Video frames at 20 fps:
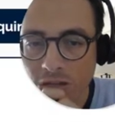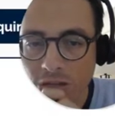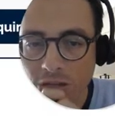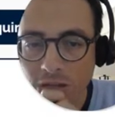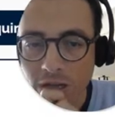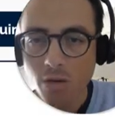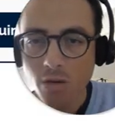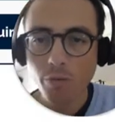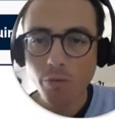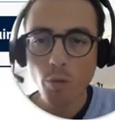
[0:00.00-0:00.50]

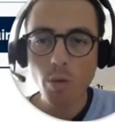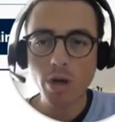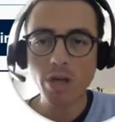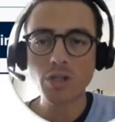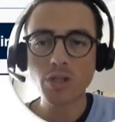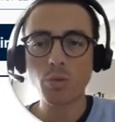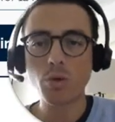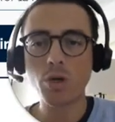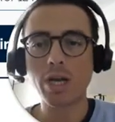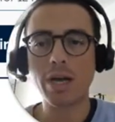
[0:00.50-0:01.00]
Well, if we wanted to
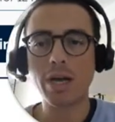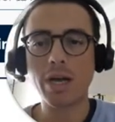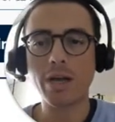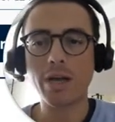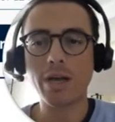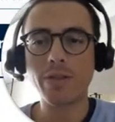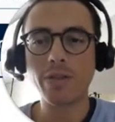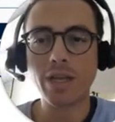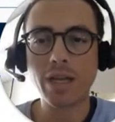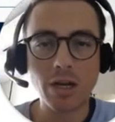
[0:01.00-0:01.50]
work out the
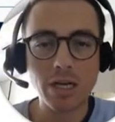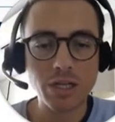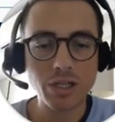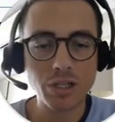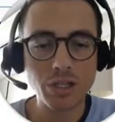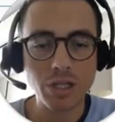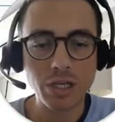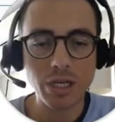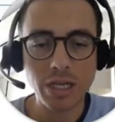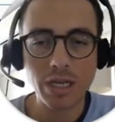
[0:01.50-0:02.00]

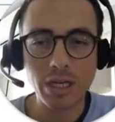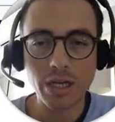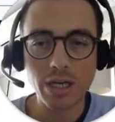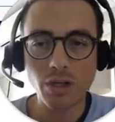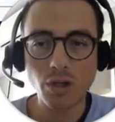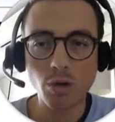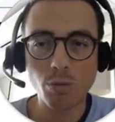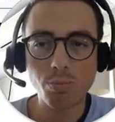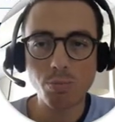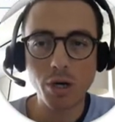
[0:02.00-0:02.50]
calculation here,
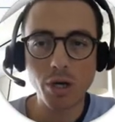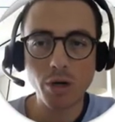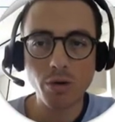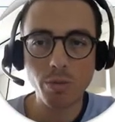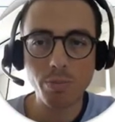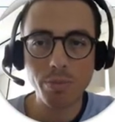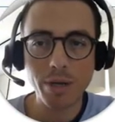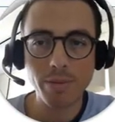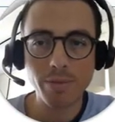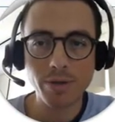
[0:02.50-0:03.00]
your bond
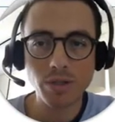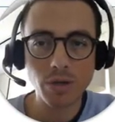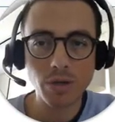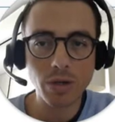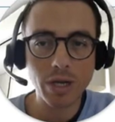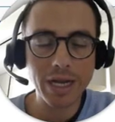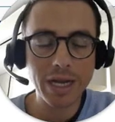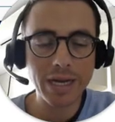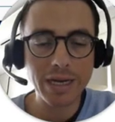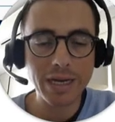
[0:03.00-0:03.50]
repayments on
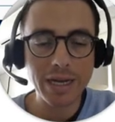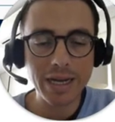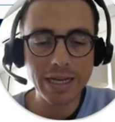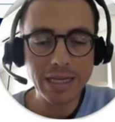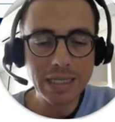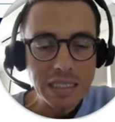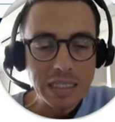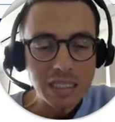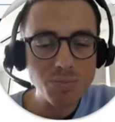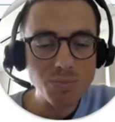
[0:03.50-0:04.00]

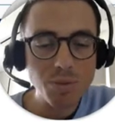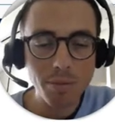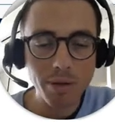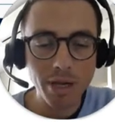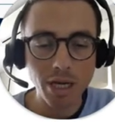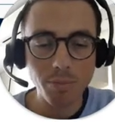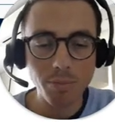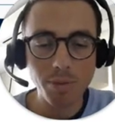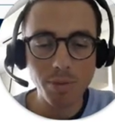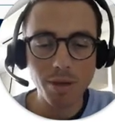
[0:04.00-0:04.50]
880 is probably going
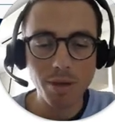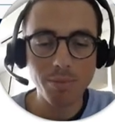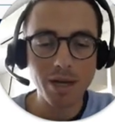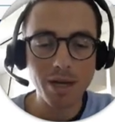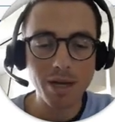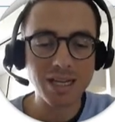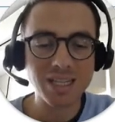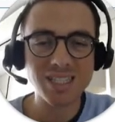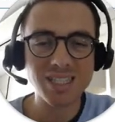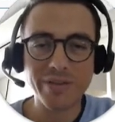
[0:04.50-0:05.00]
to be about
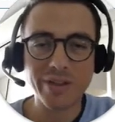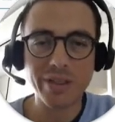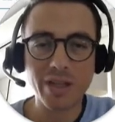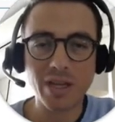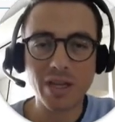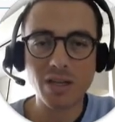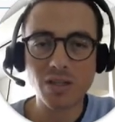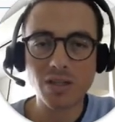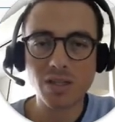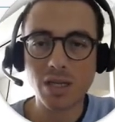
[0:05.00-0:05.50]
like
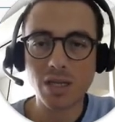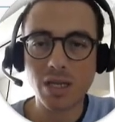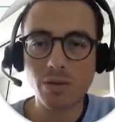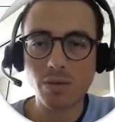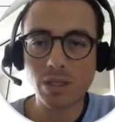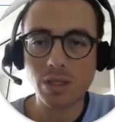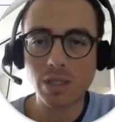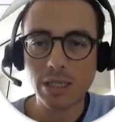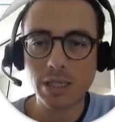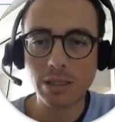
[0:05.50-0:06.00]
7,000, I would
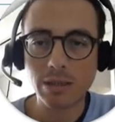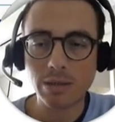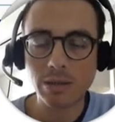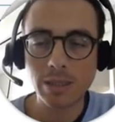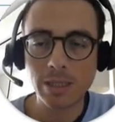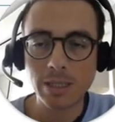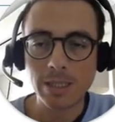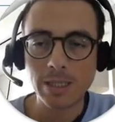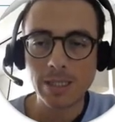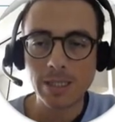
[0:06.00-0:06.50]
say.
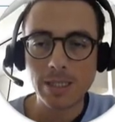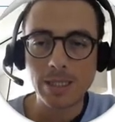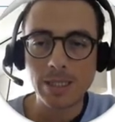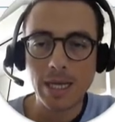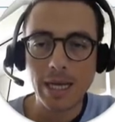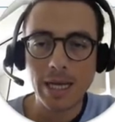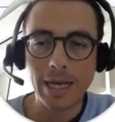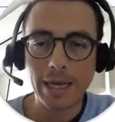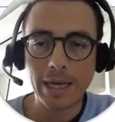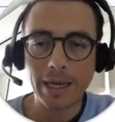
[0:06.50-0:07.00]

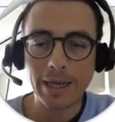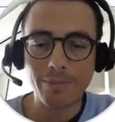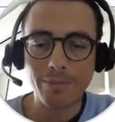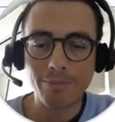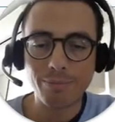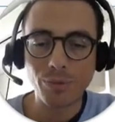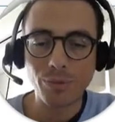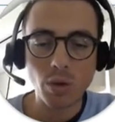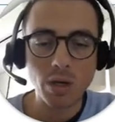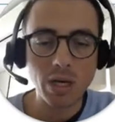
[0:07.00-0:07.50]

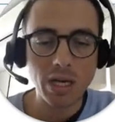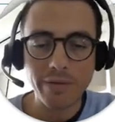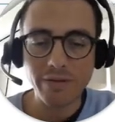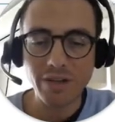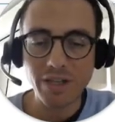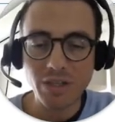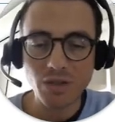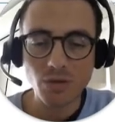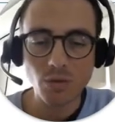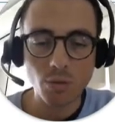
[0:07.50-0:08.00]
Your
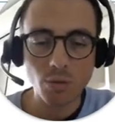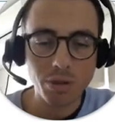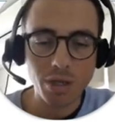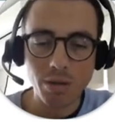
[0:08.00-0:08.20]
levies will be